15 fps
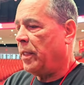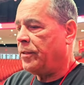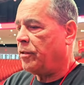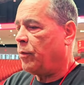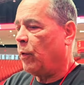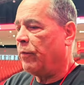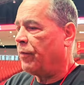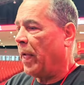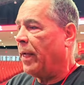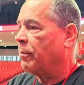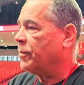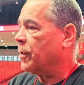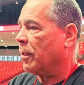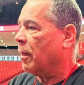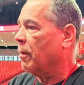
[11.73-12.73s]
that's 12
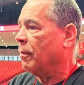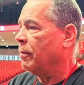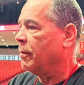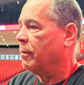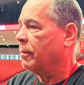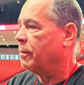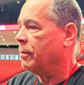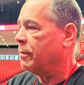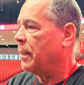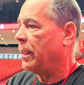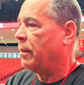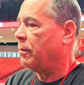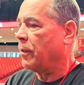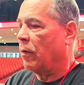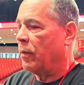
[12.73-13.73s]
games ago.
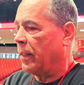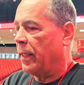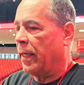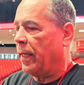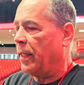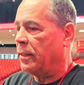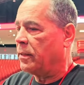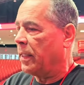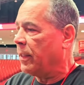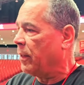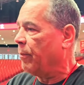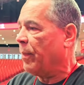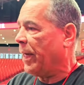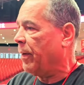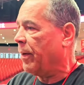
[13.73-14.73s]
I don't know that it has
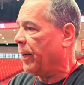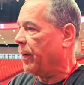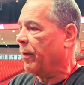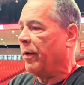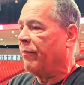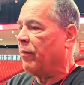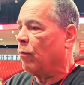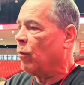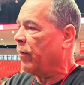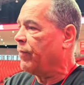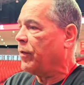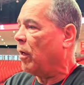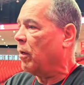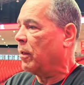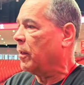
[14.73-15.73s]
any bearing or even worth
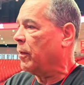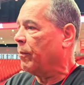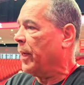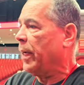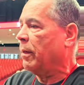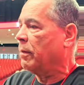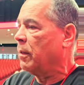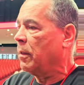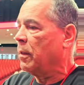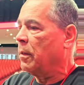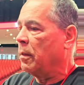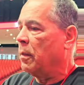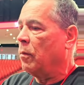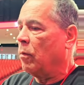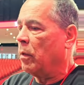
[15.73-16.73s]
talking about.
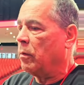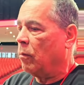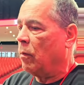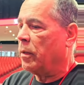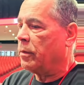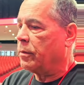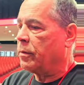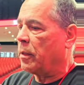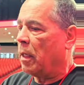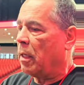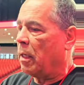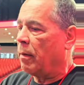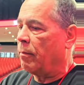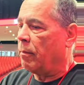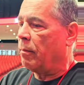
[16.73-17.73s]
What
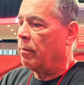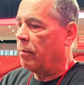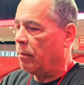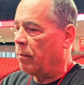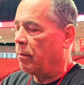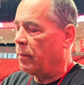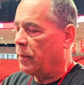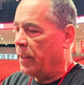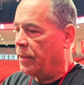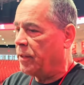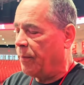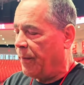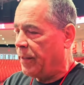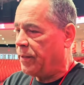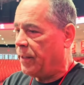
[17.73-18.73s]
needs
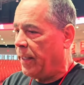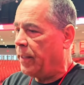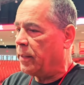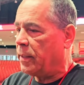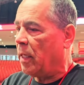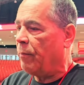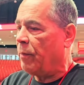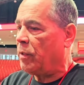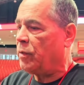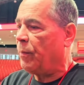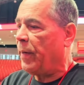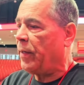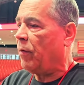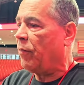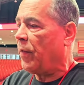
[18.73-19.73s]
to be said is how much
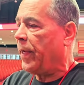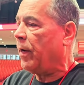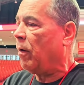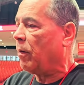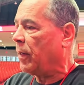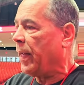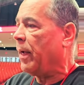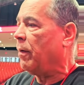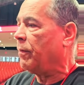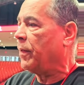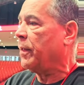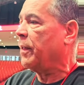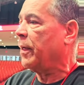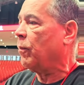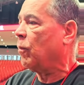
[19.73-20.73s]
better they are now
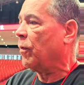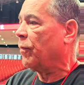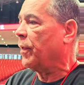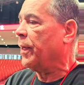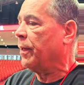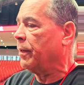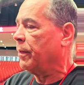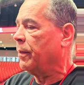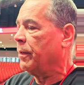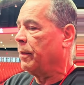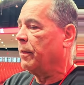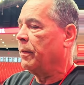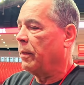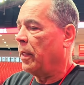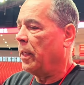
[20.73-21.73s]
than they were then,
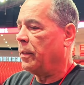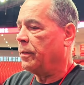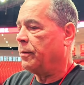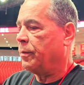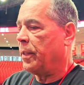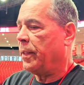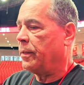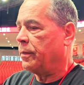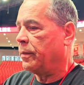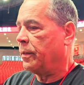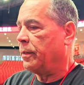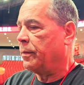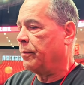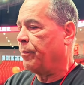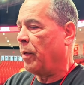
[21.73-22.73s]
as
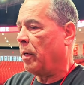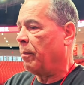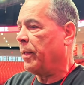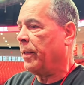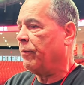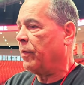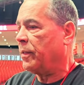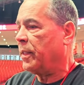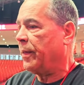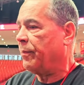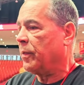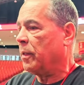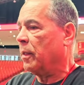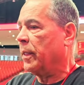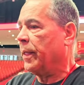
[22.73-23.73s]
is probably every team
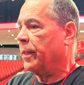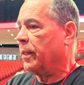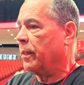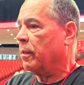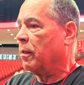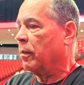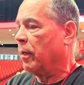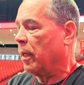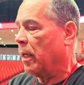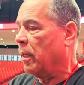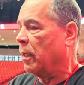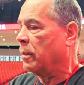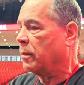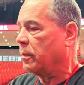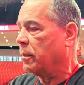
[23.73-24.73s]
in the league, including
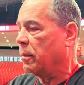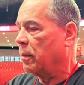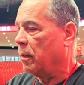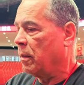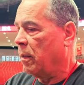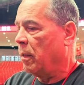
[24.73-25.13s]
us.